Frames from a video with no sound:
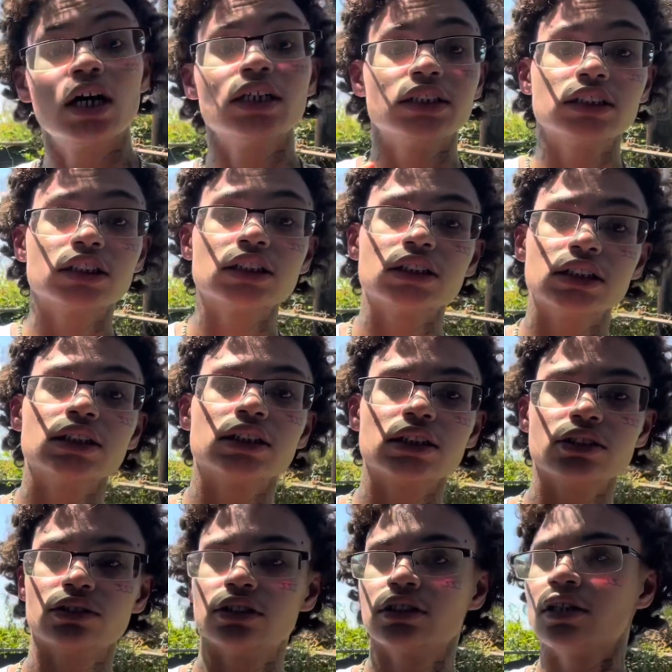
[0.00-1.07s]
this is
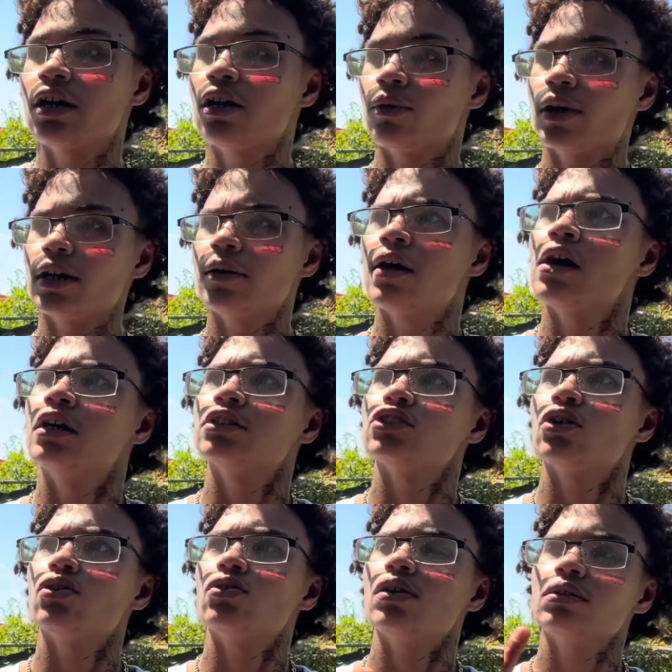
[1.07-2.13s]
serious, right?
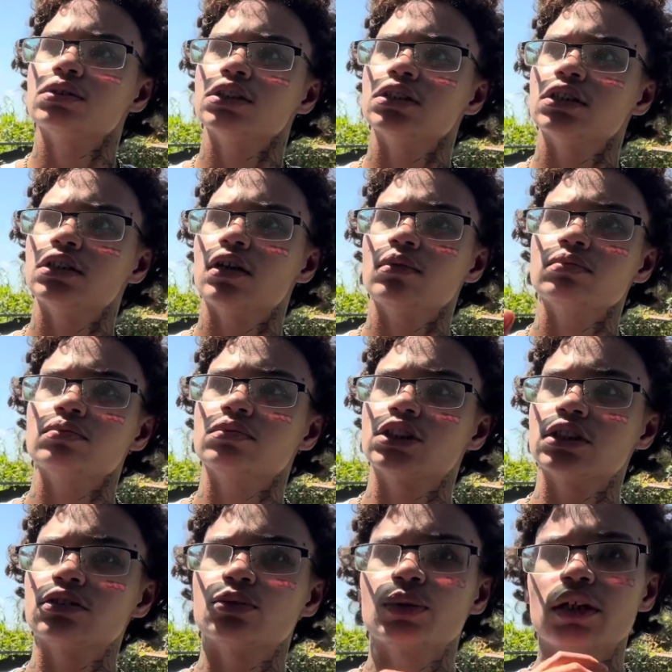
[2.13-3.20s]
So I'm sitting there, I'm
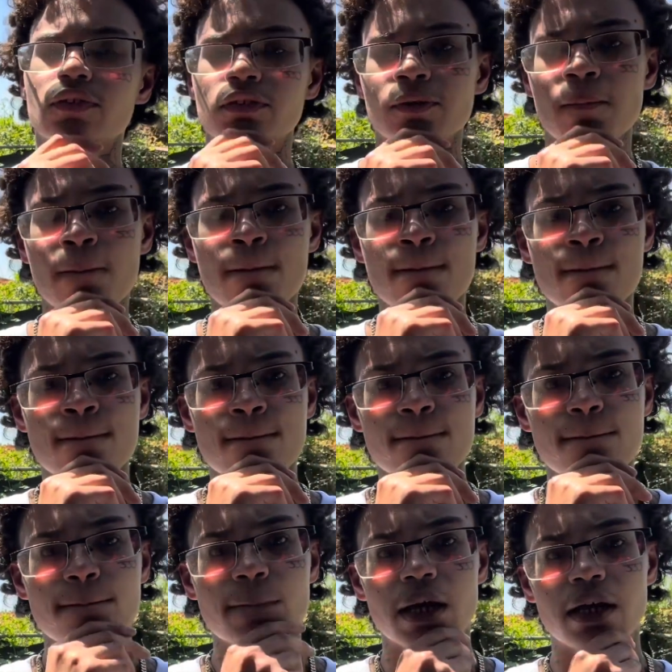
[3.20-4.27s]
chilling or whatever,
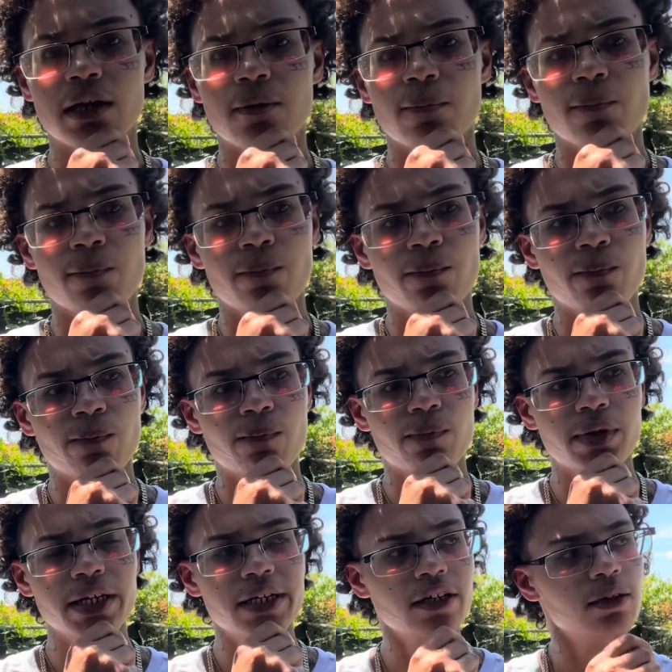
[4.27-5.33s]
and
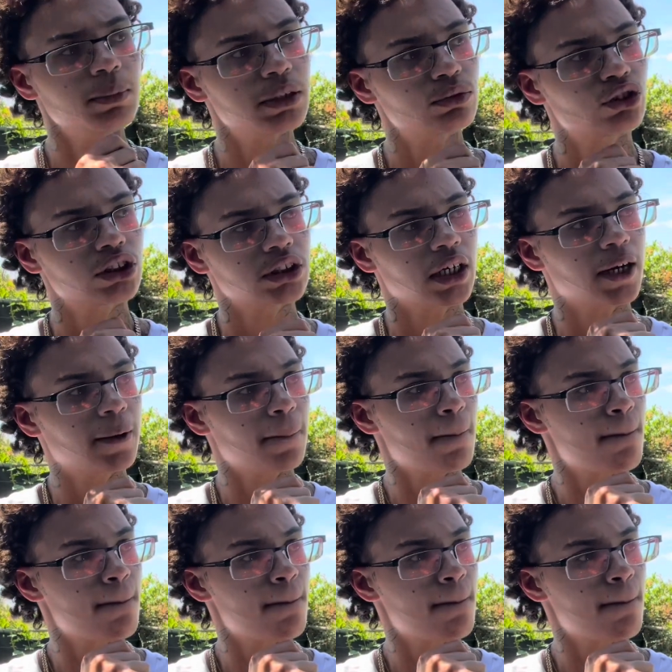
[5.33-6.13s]
it hit me. It was just like,